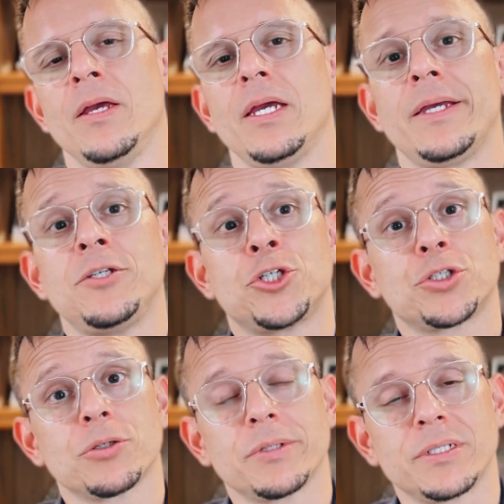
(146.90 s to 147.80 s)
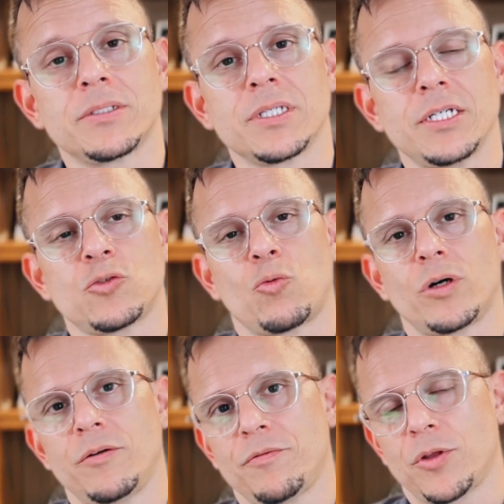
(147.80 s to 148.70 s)
Insurance is one
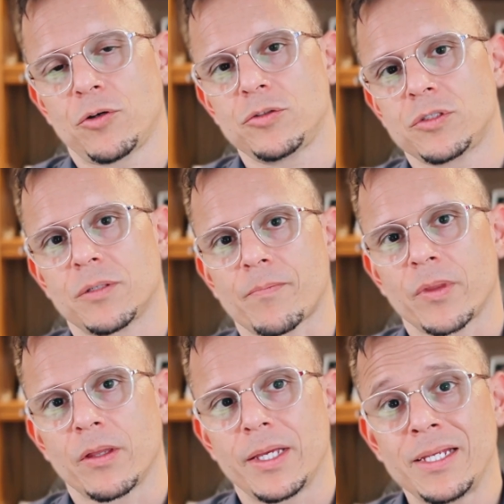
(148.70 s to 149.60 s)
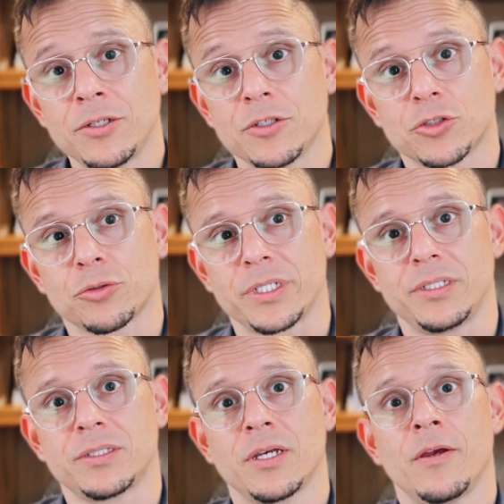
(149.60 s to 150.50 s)
of those
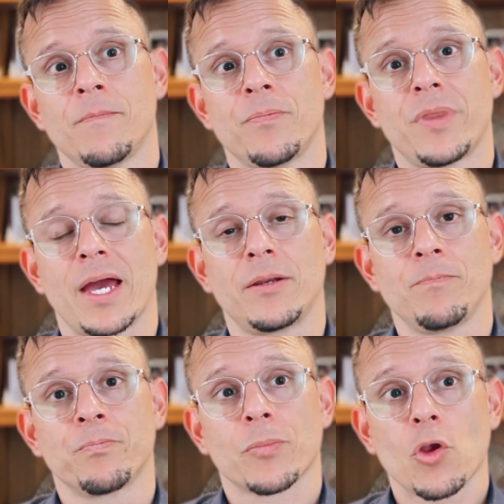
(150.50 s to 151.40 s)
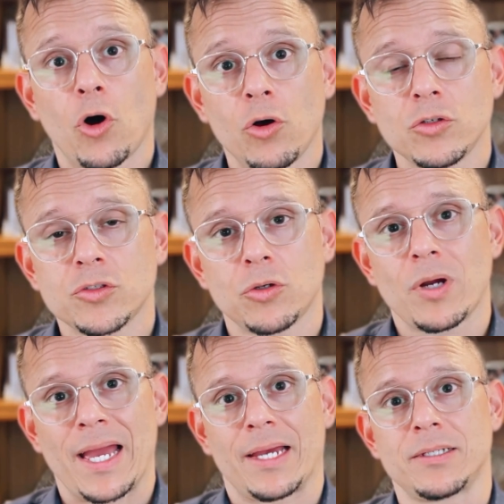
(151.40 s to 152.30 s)
industries that also
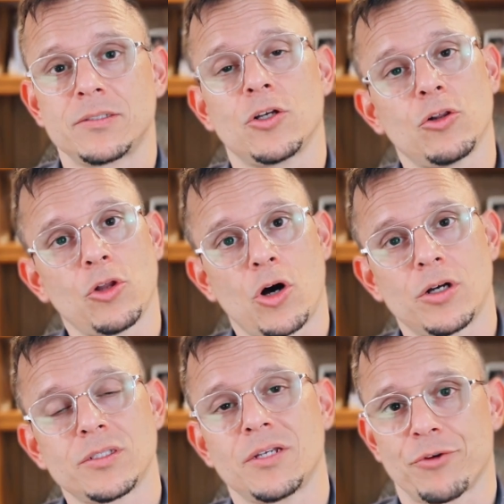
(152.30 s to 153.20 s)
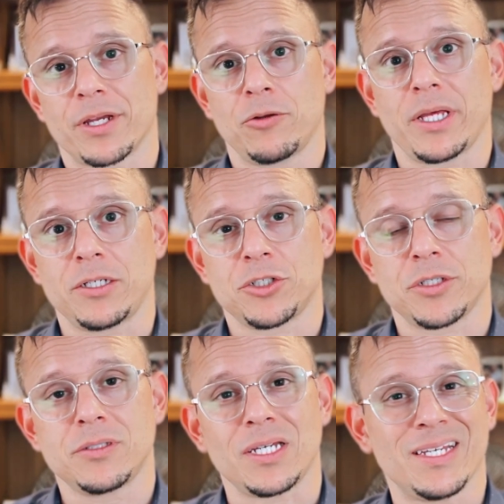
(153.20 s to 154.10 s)
has laws and
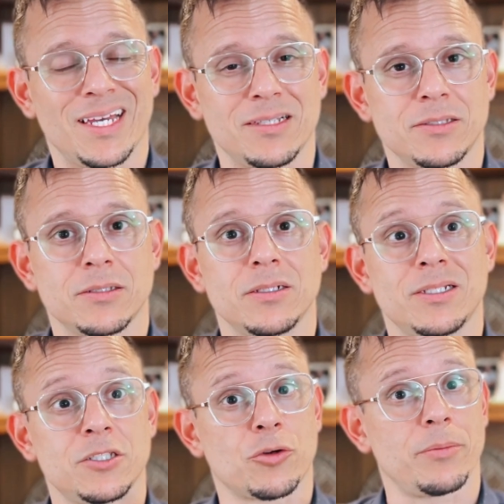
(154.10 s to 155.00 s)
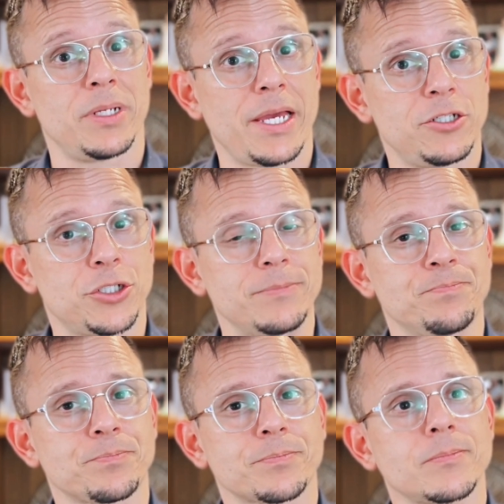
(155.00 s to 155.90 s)
regulations against discrimination,
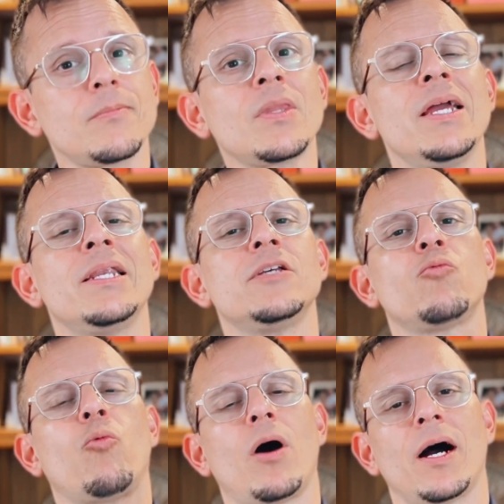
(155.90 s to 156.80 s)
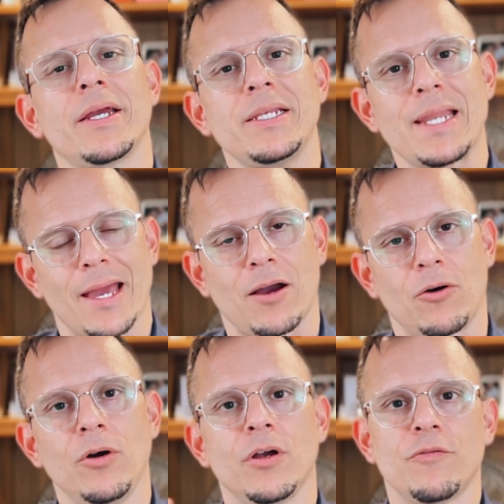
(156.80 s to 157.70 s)
and is why now
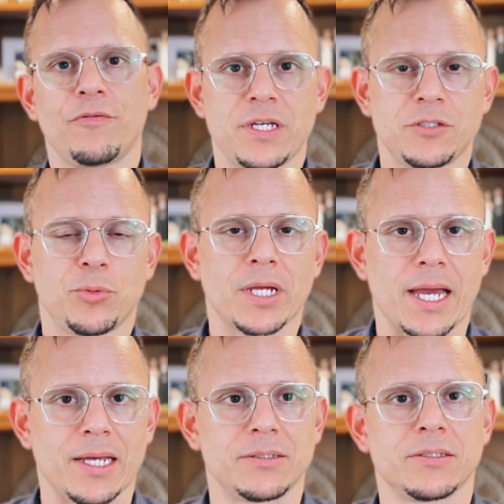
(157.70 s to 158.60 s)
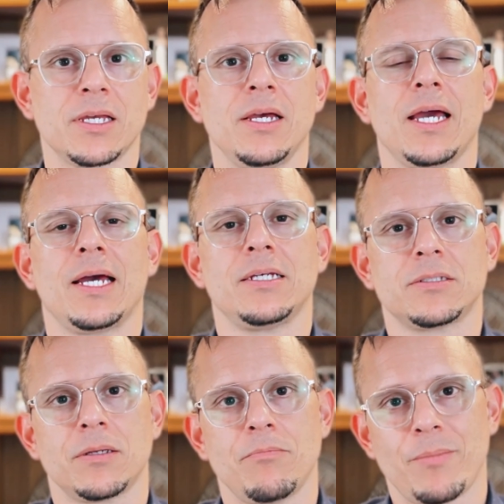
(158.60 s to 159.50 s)
Facebook ads
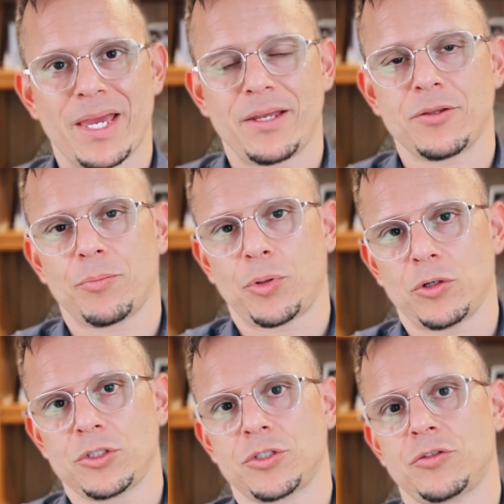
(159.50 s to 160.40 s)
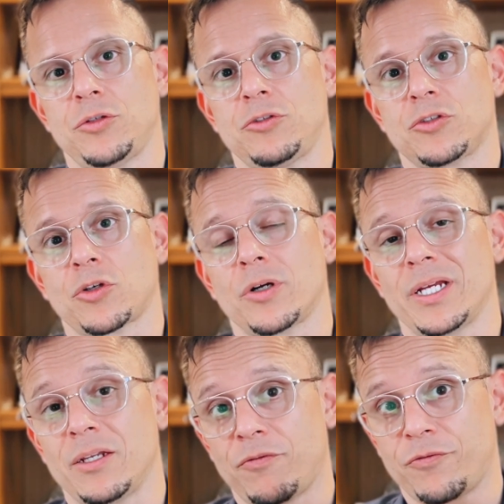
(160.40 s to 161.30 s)
has made the push to start
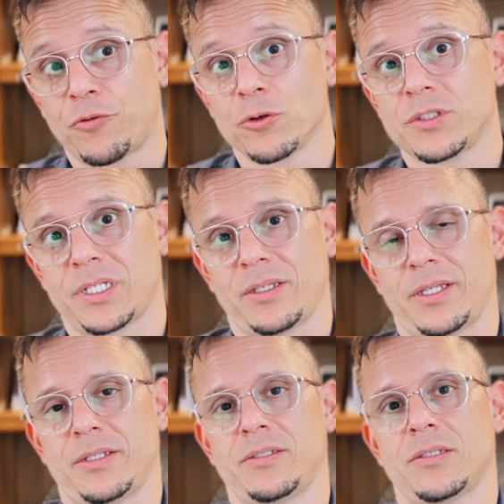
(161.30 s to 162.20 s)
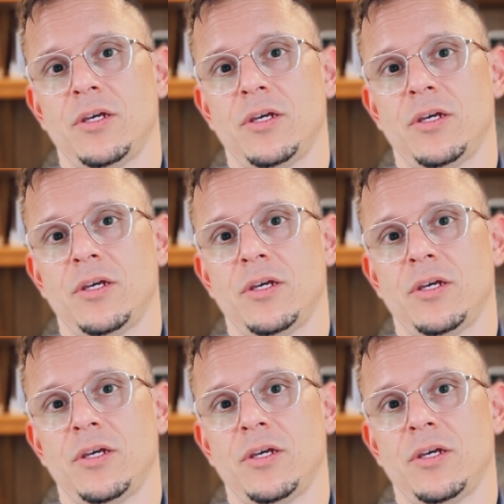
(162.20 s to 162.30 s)
enforcing this